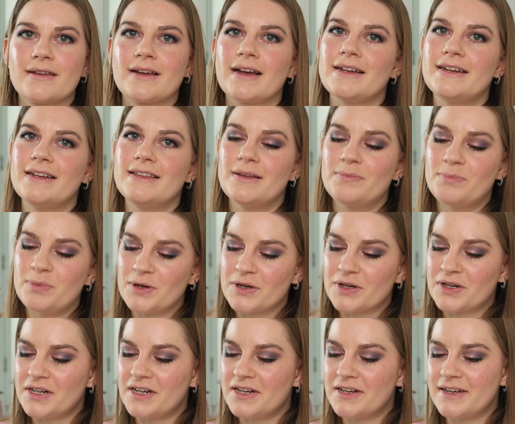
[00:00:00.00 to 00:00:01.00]
and in the
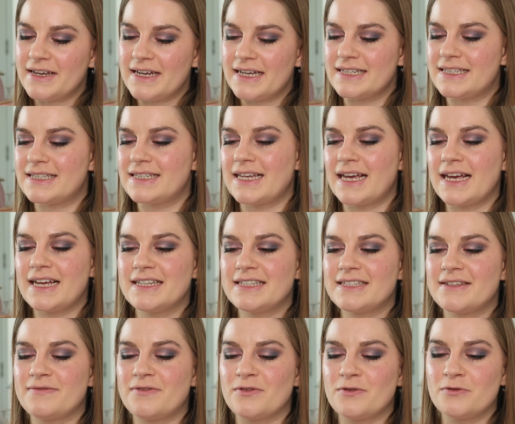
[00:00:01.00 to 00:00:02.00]
booklet it
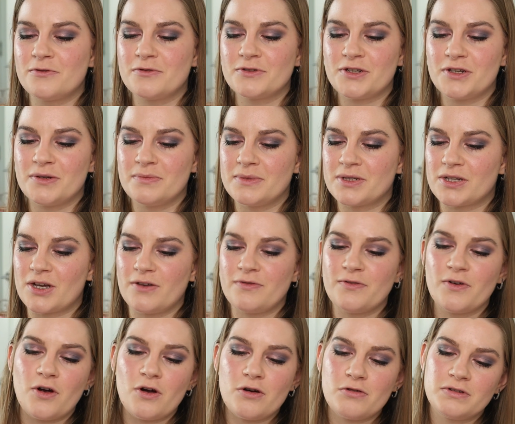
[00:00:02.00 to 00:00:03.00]
says for autumns go
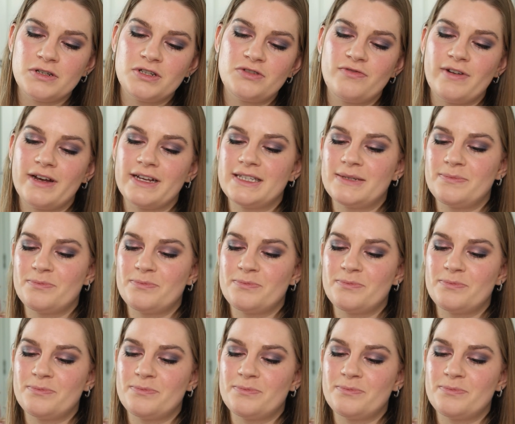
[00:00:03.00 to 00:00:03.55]
for orange reds,